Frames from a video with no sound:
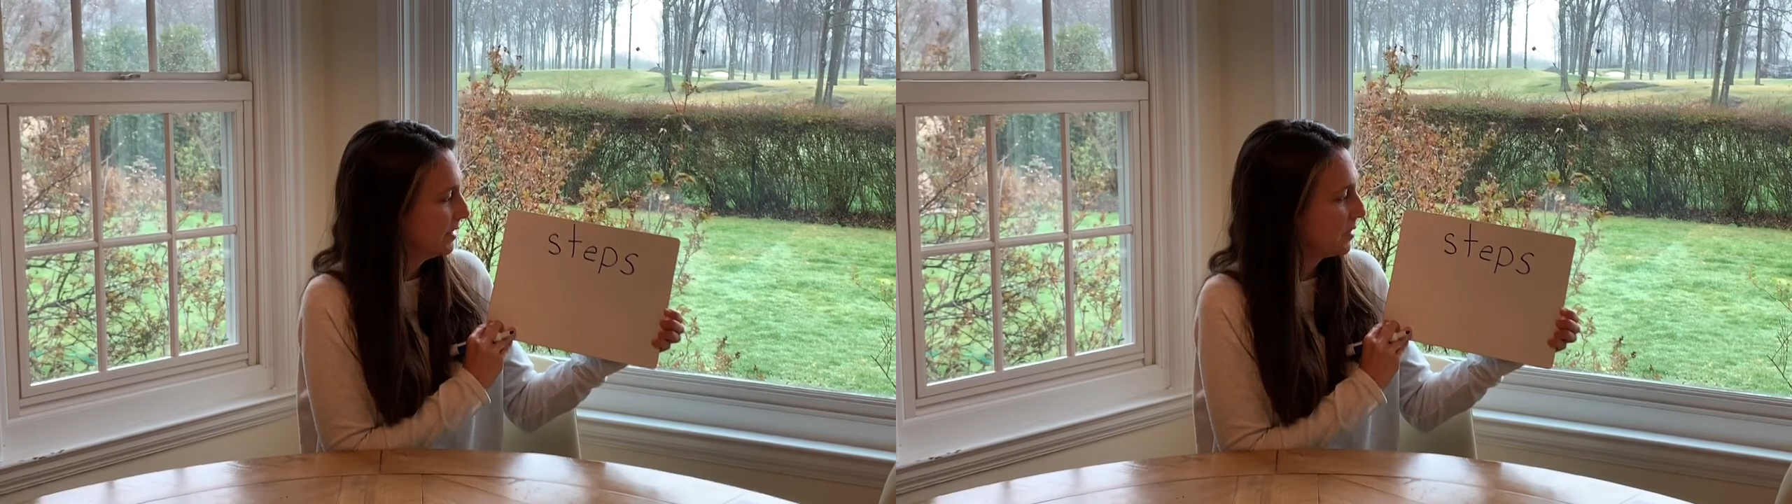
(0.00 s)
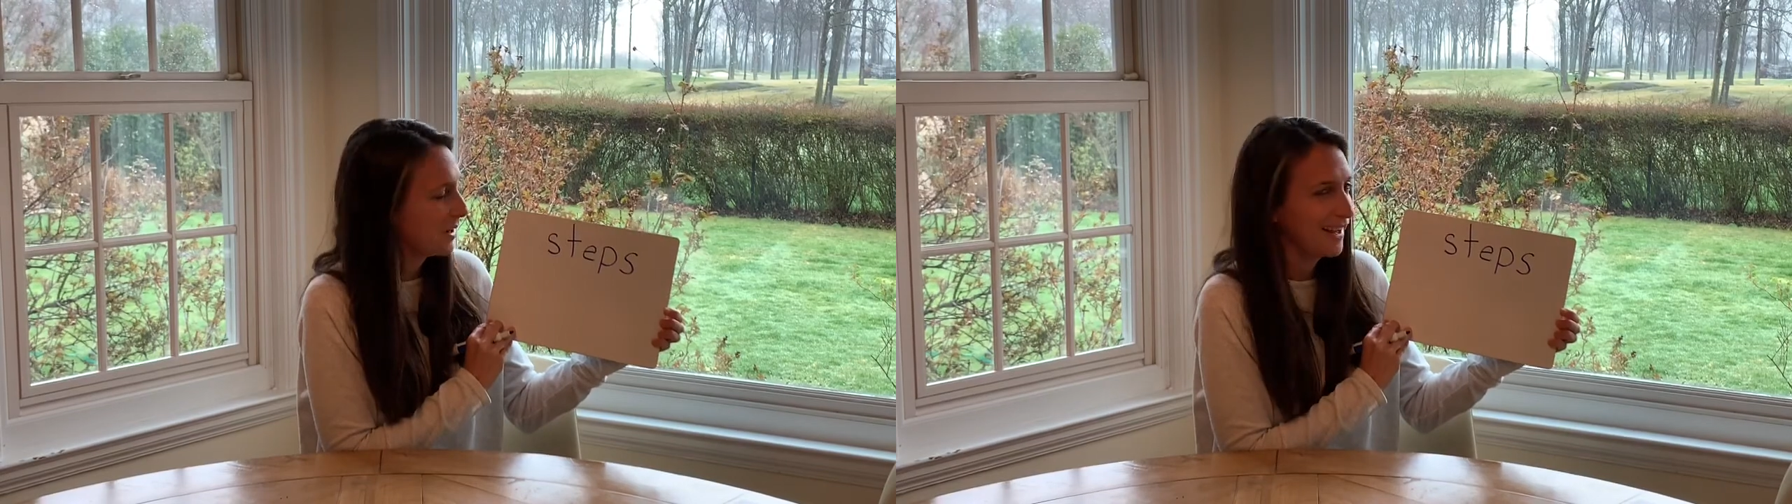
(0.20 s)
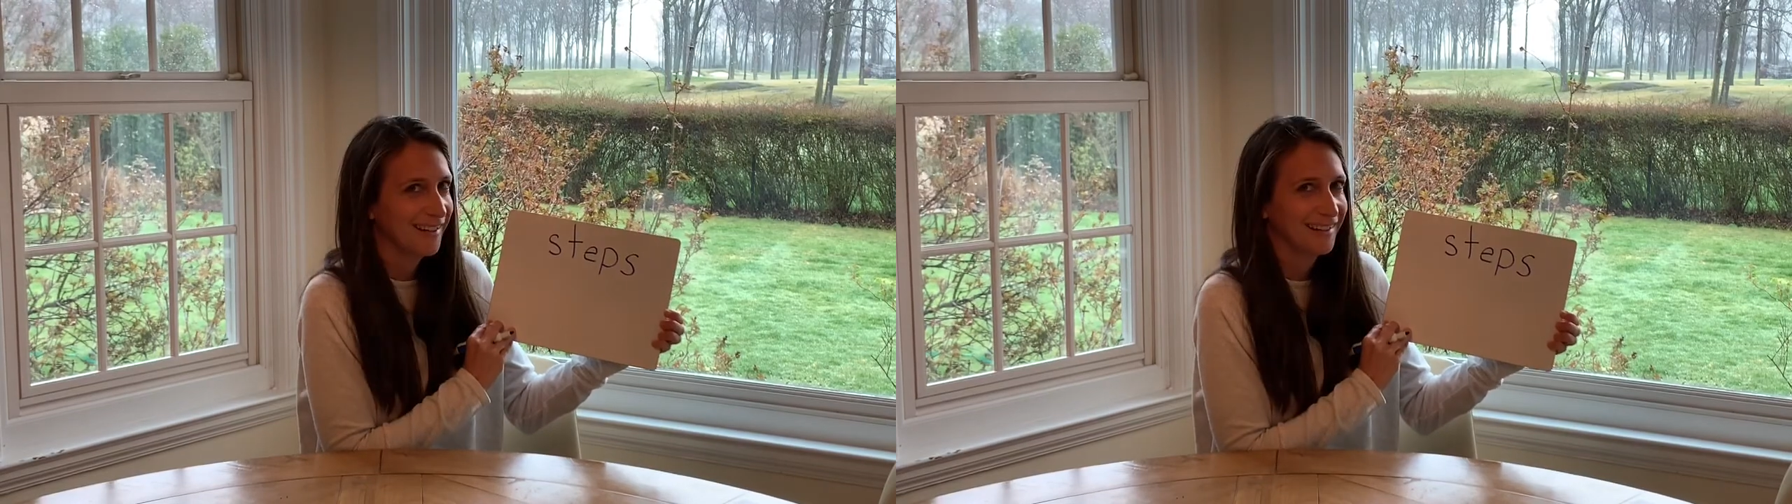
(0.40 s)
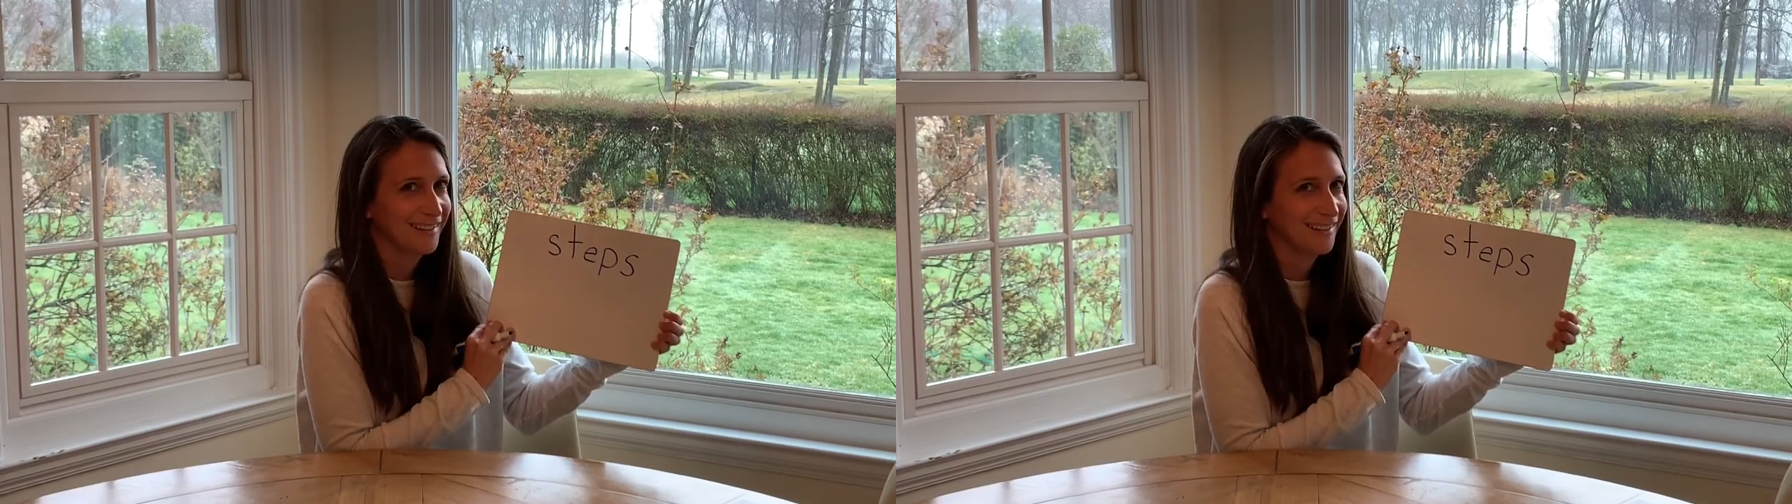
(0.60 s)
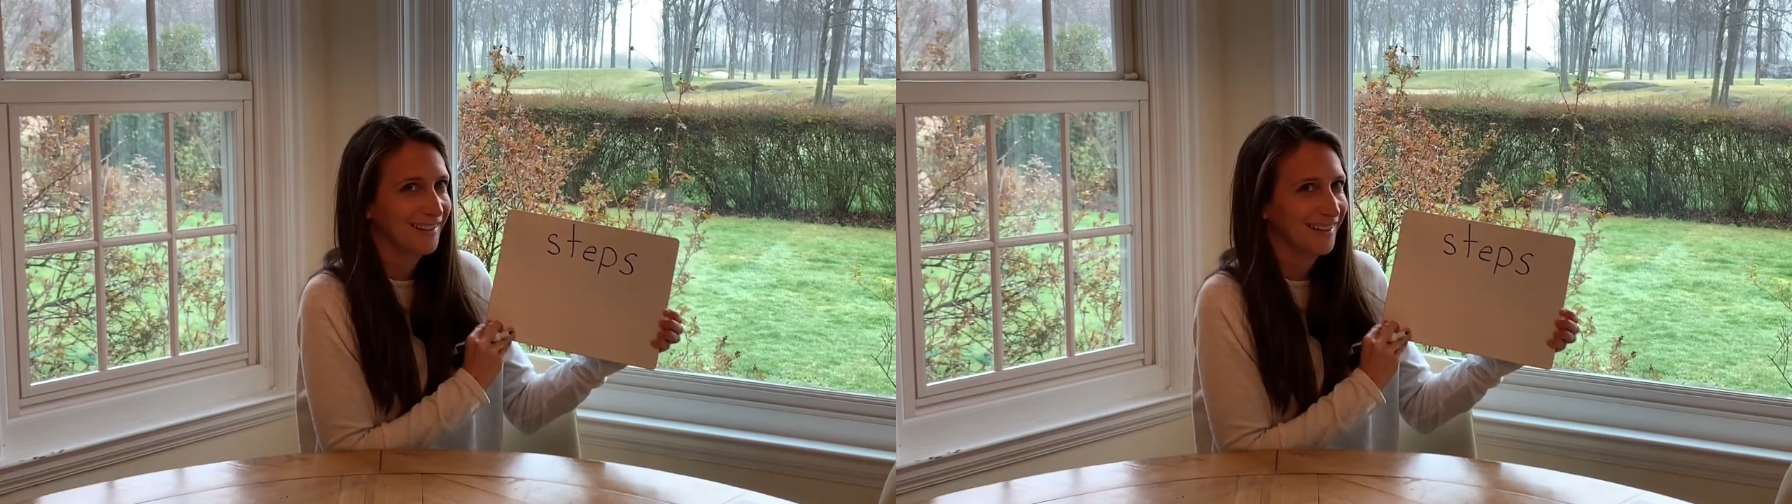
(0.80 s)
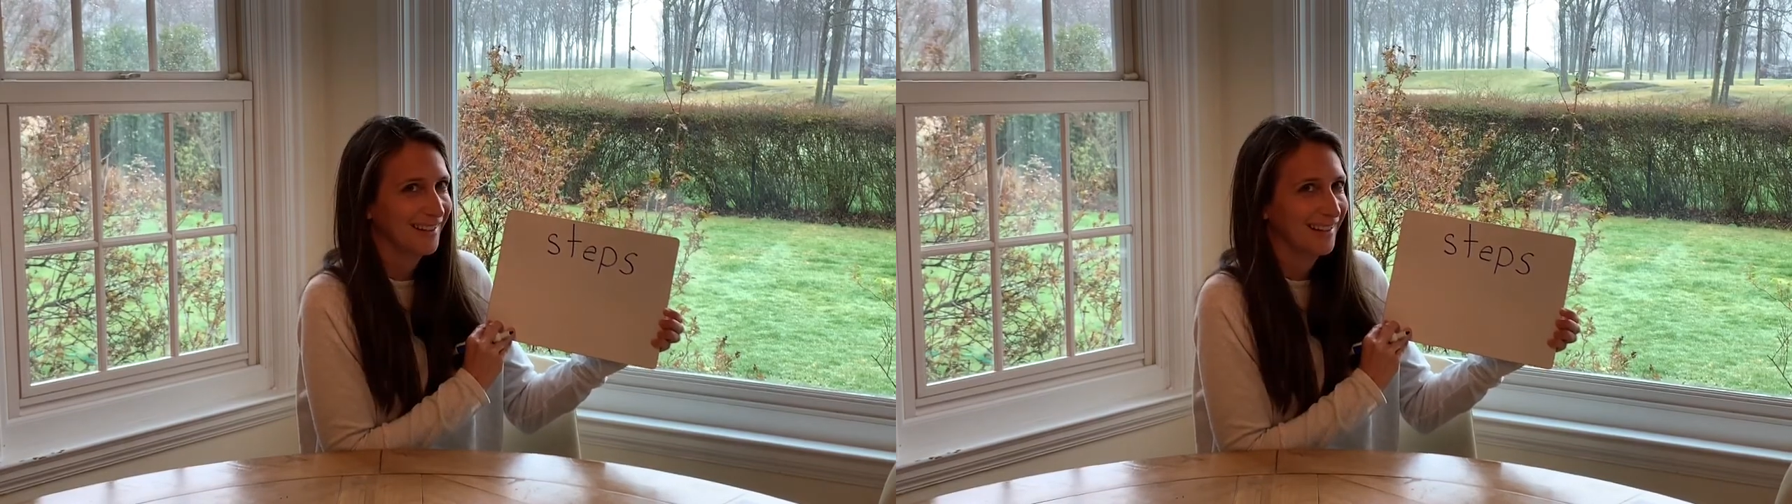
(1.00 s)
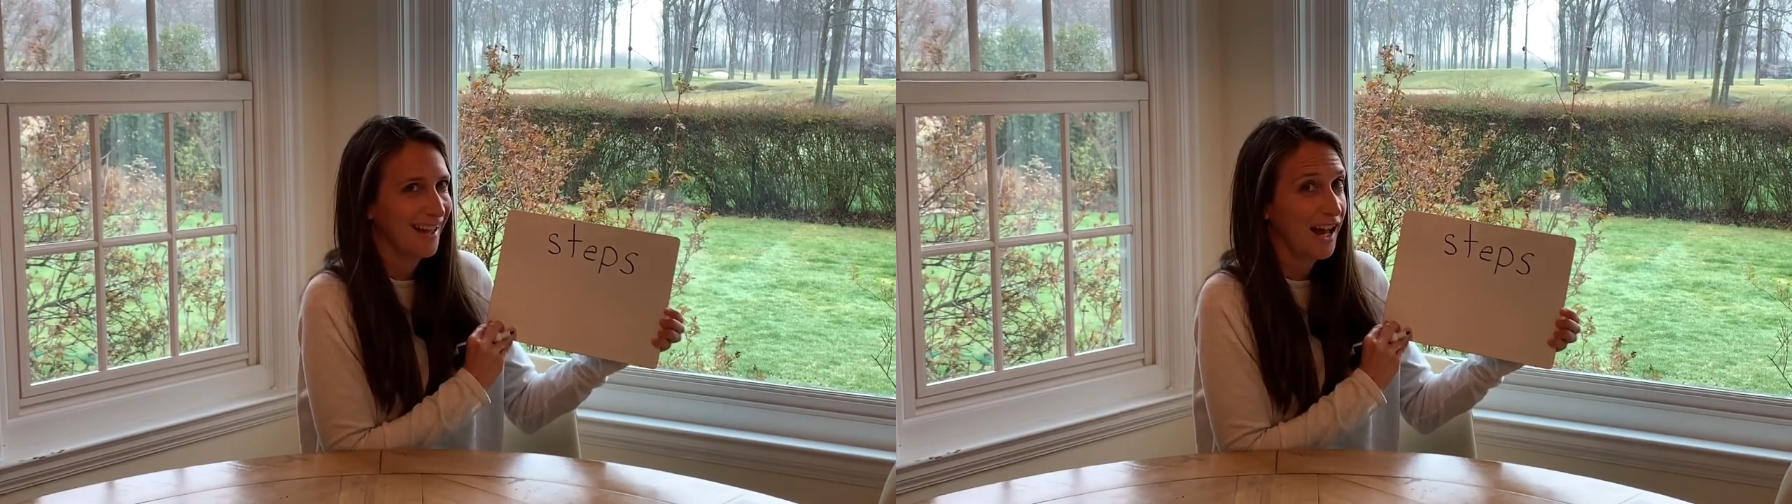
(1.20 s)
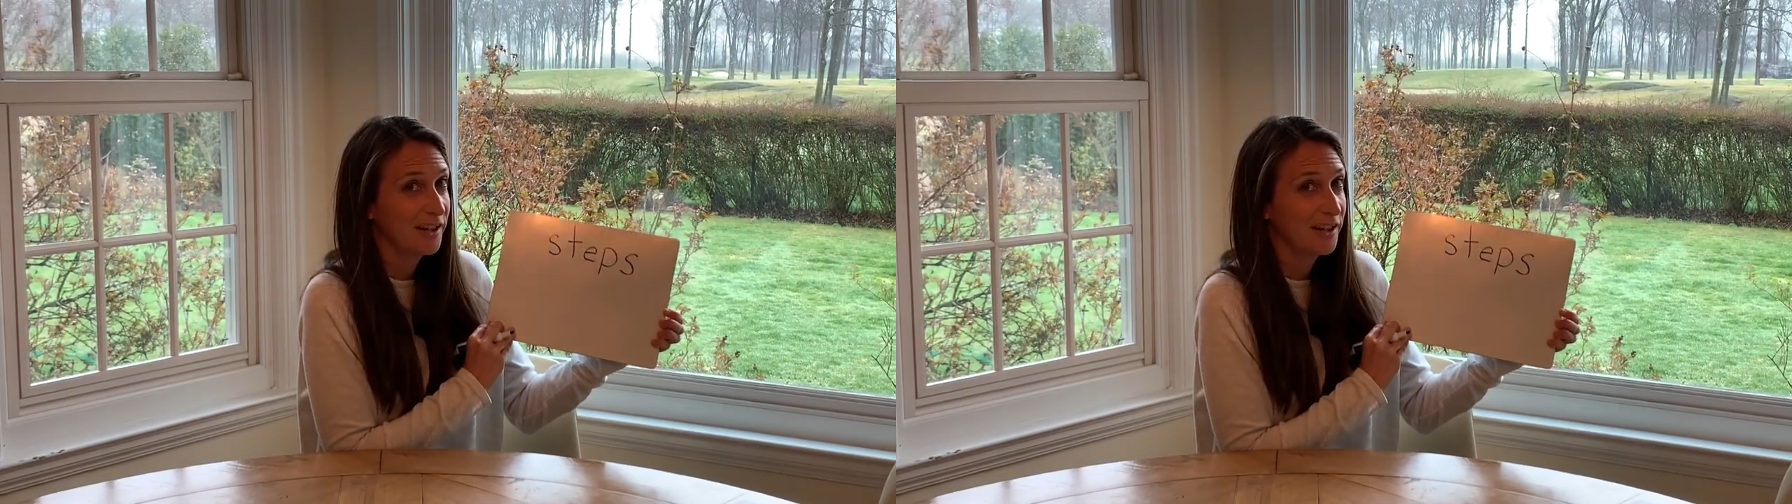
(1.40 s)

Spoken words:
Okay. I